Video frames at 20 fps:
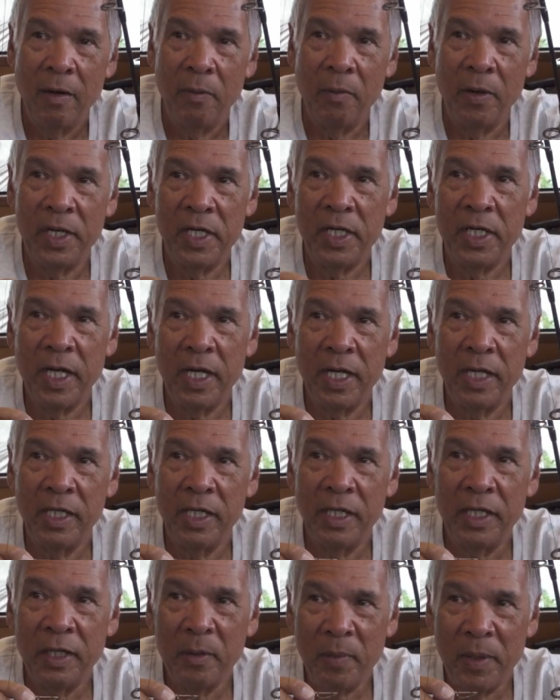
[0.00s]
When you get a
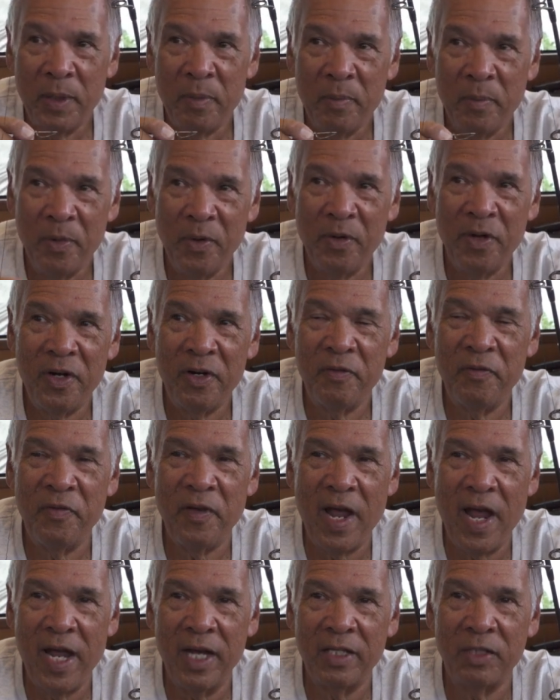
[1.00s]
little bit more
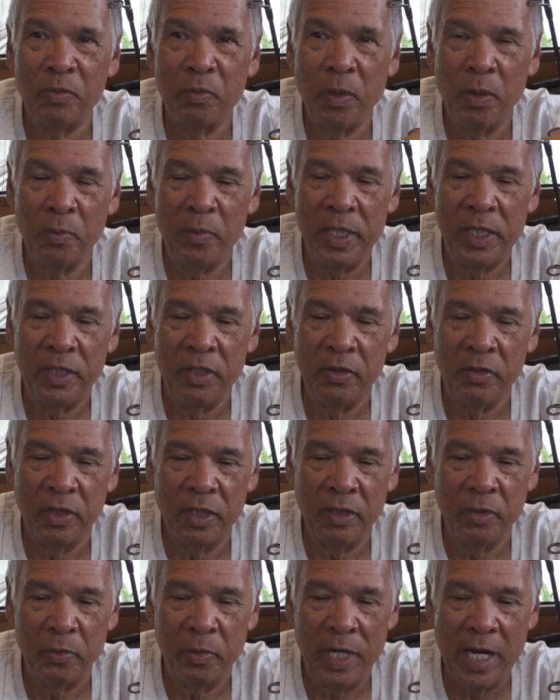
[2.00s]
advanced, what we do
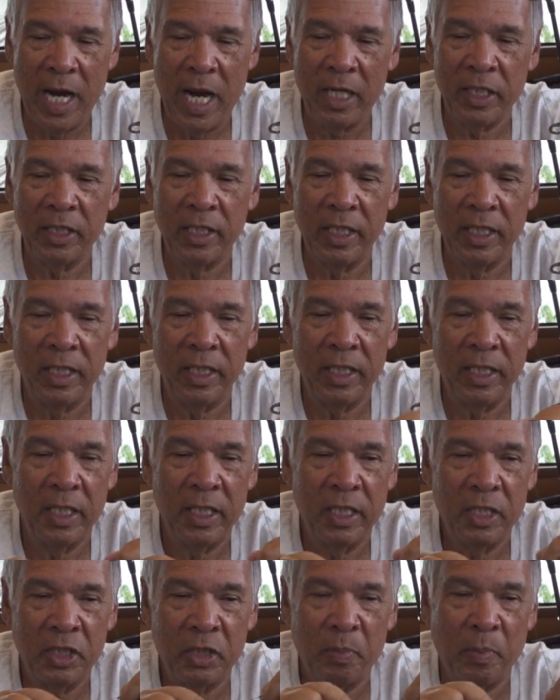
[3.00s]
is we actually
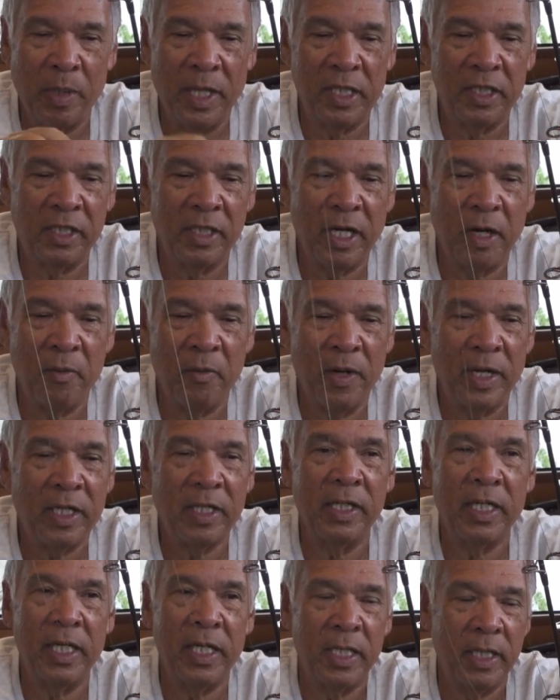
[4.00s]
splice
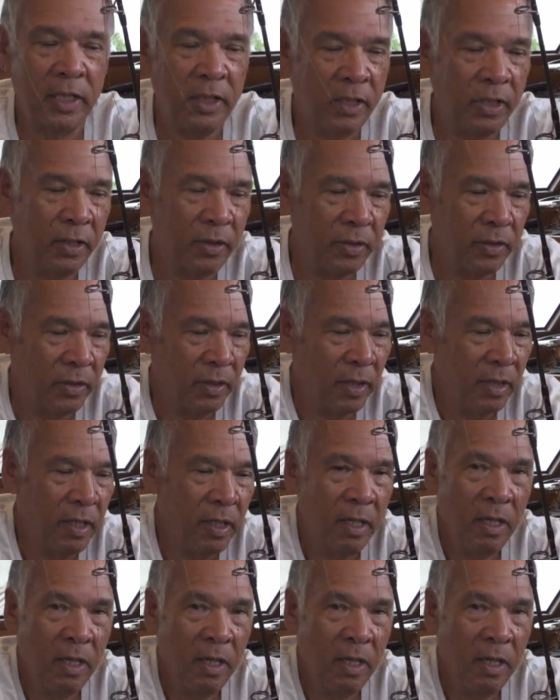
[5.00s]
directly into